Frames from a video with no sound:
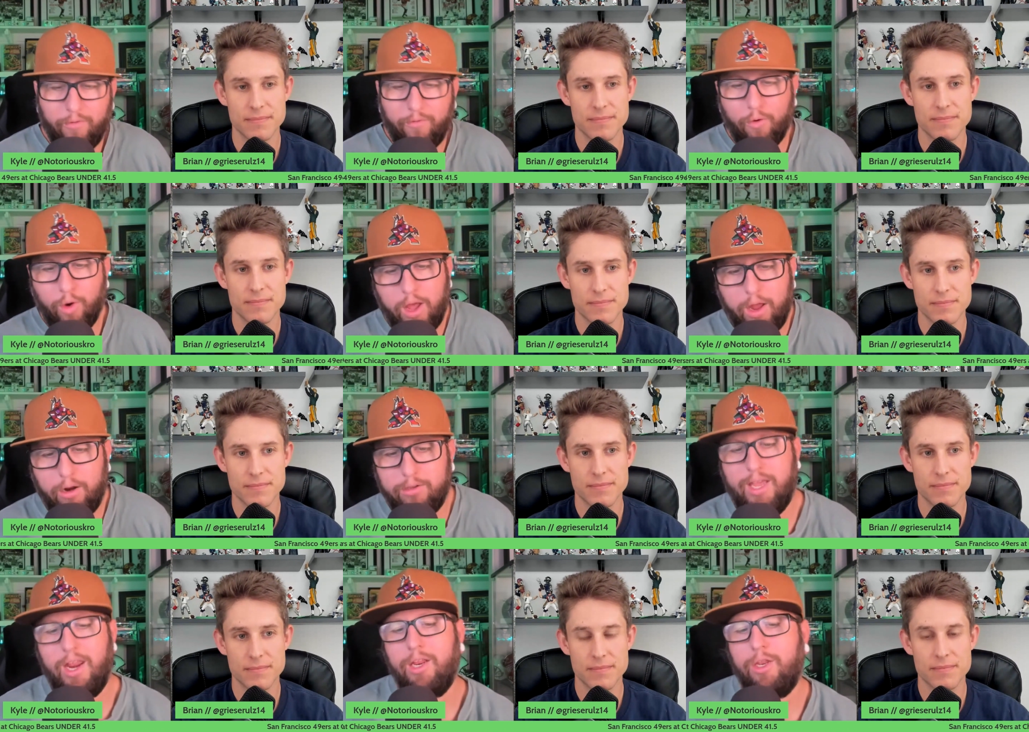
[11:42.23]
Speaker 1: 49ers
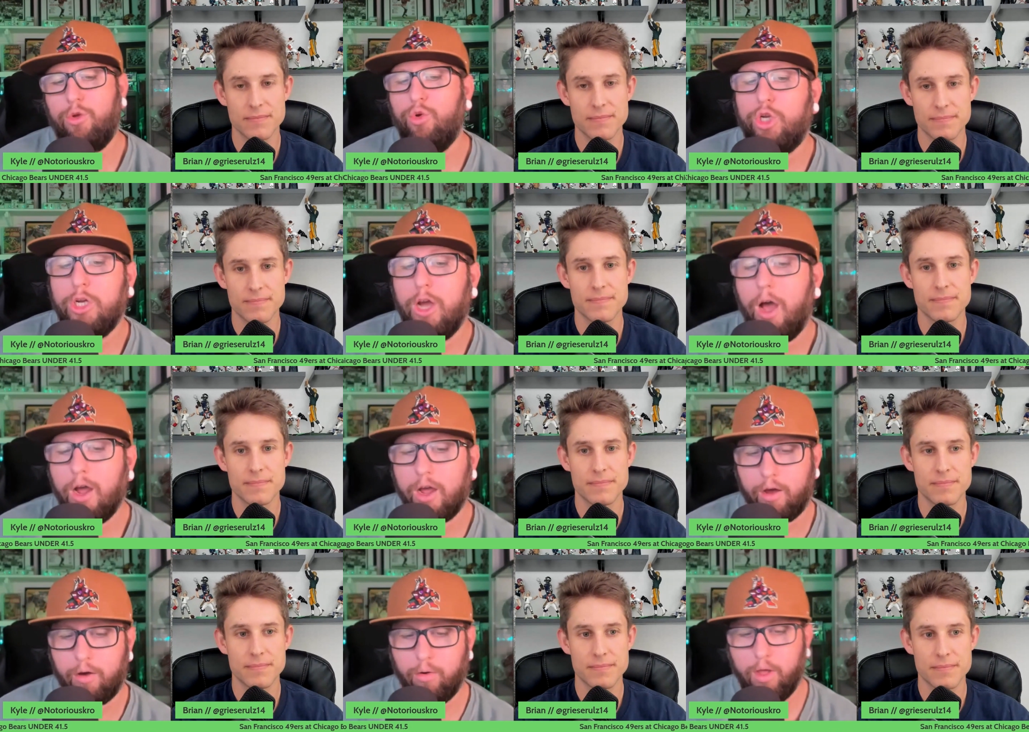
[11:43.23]
heading to
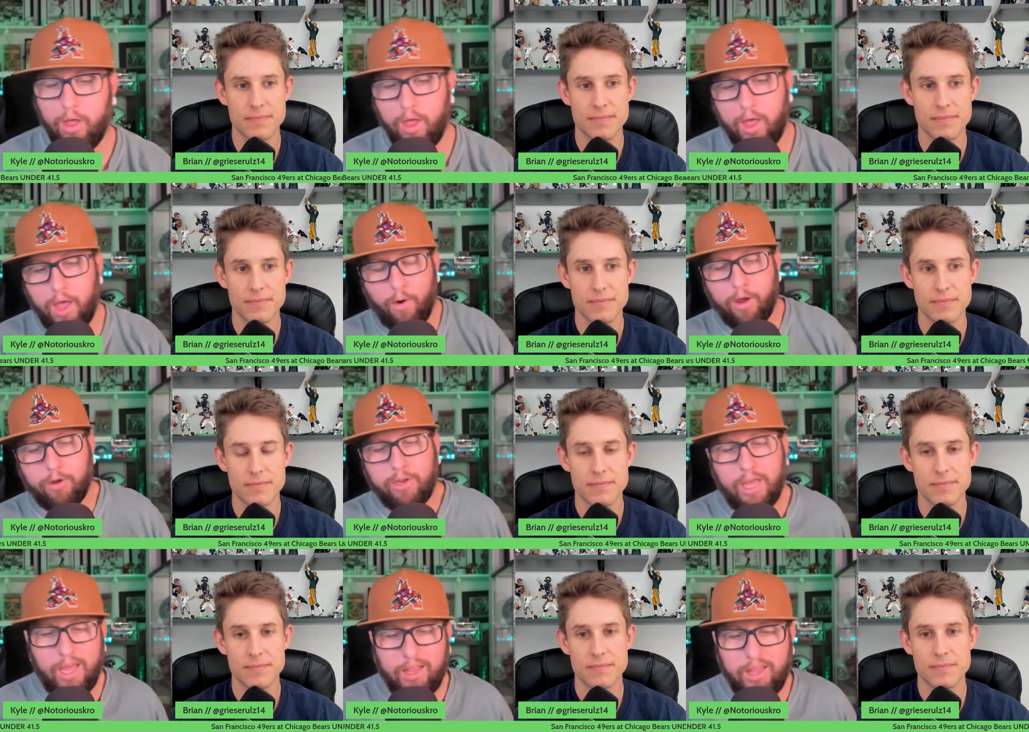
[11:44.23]
Chicago. When you're
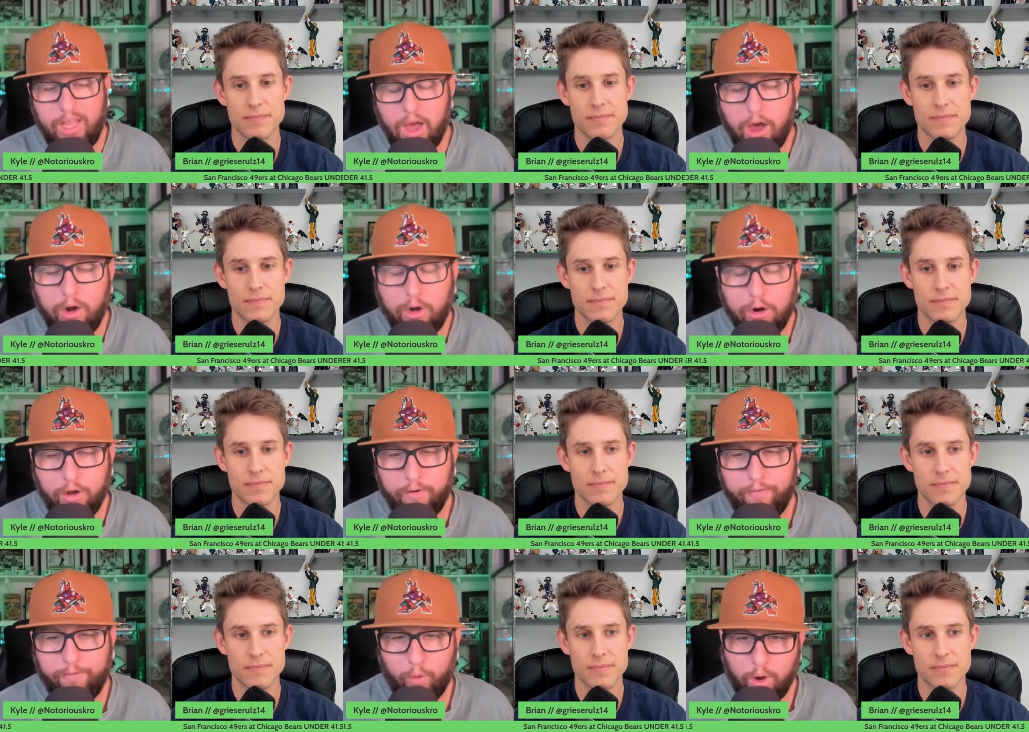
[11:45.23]
taking the under
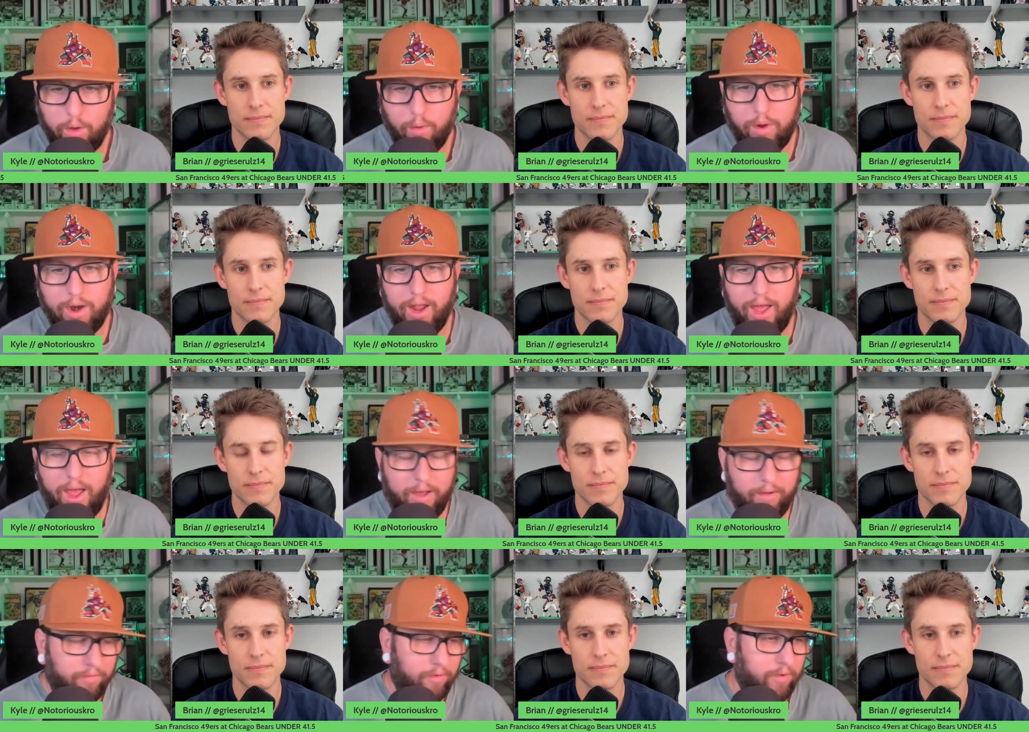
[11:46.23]
of 41 and a
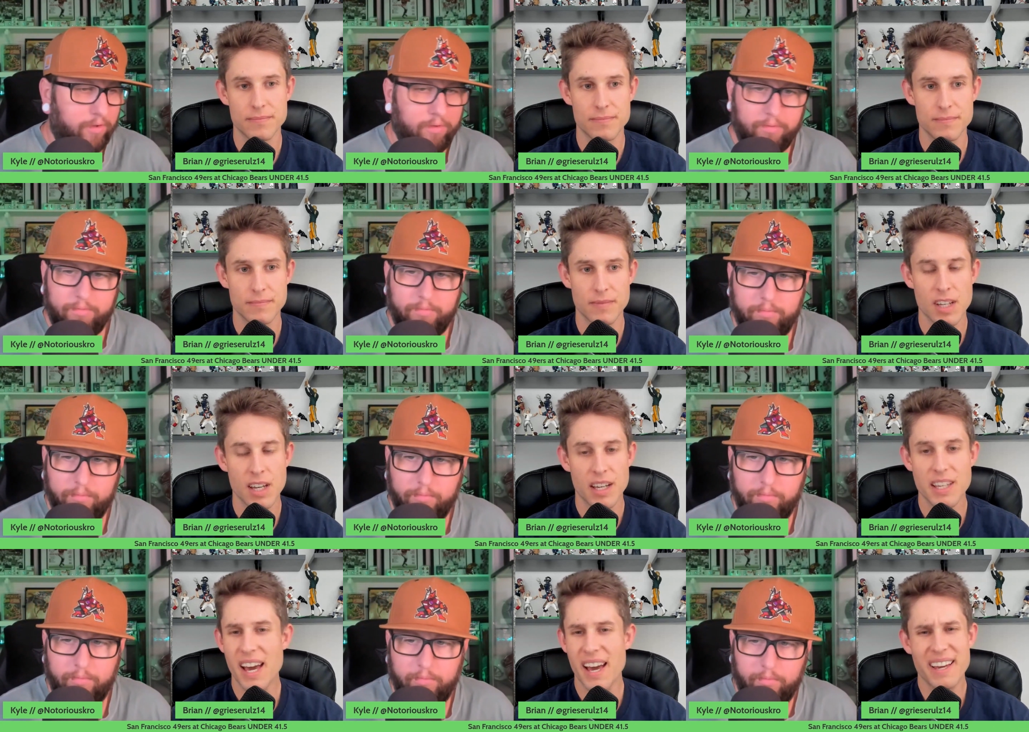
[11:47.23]
half.
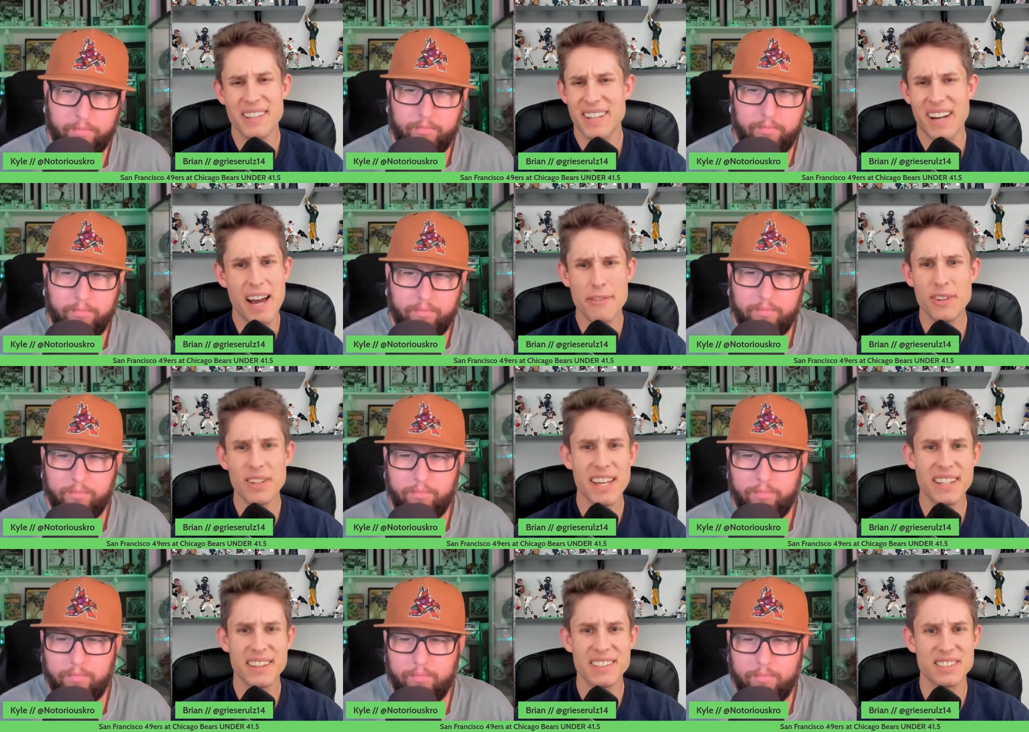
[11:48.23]
Speaker 2: Yeah, it, I feel
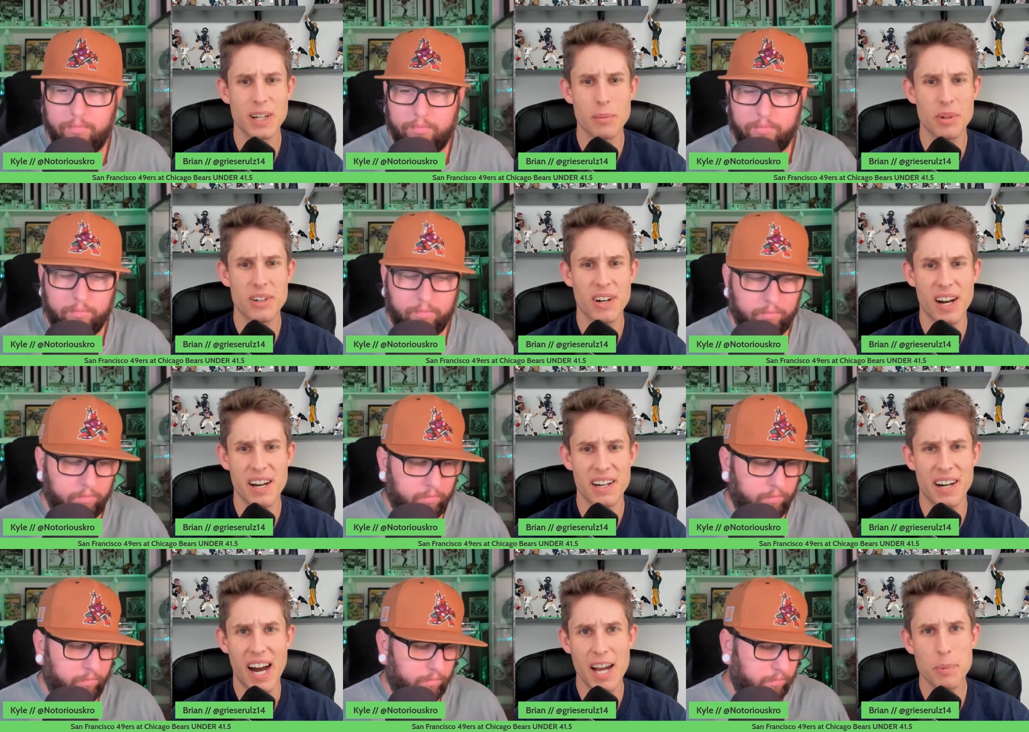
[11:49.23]
like this number,
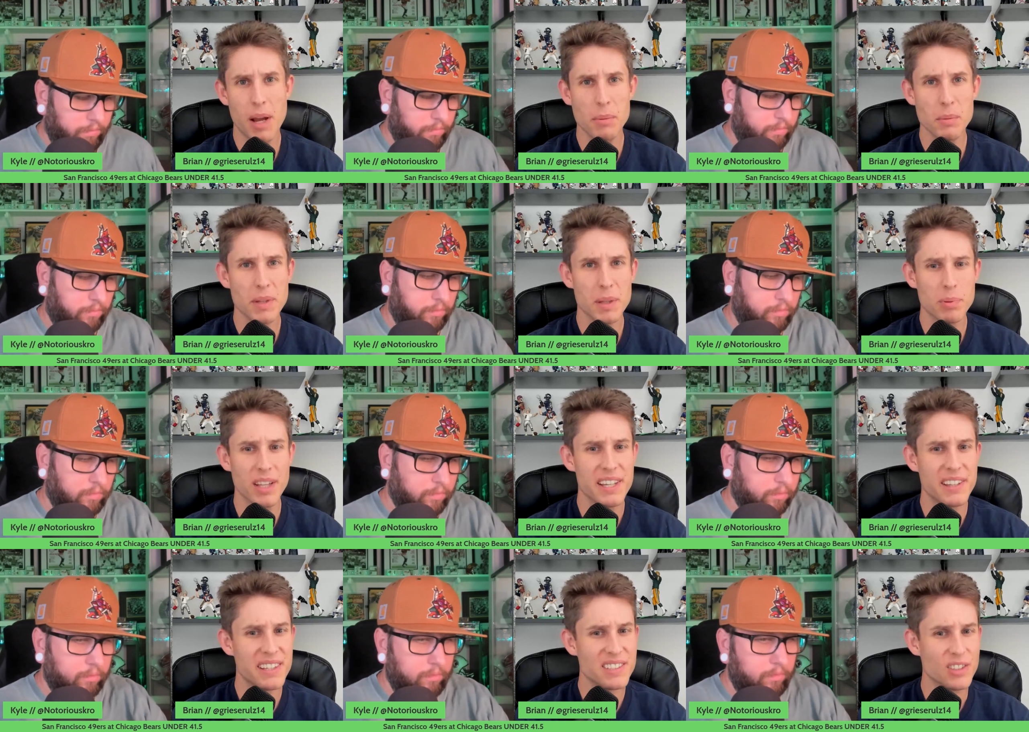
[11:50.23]
uh, I'd probably play
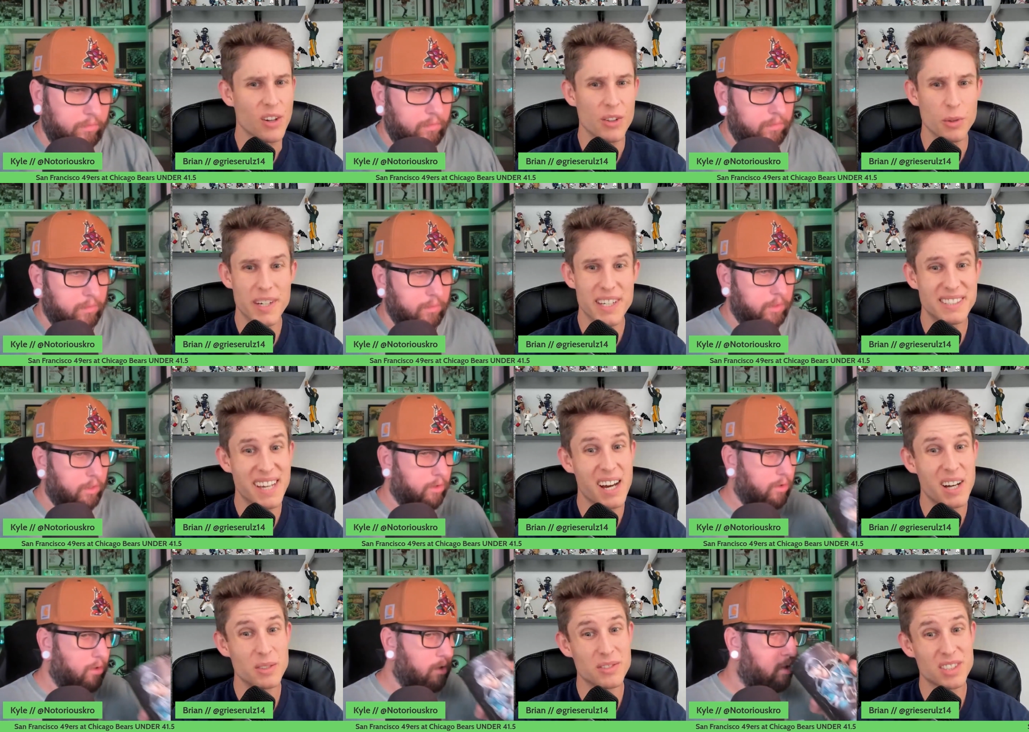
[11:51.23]
this all the way
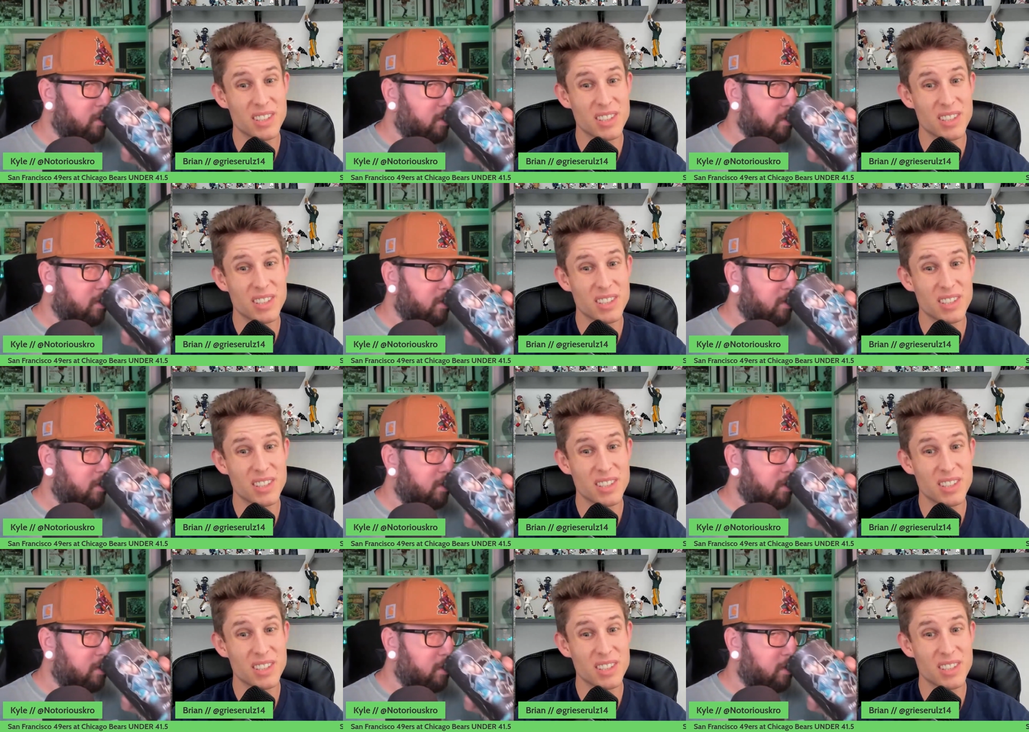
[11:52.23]
down to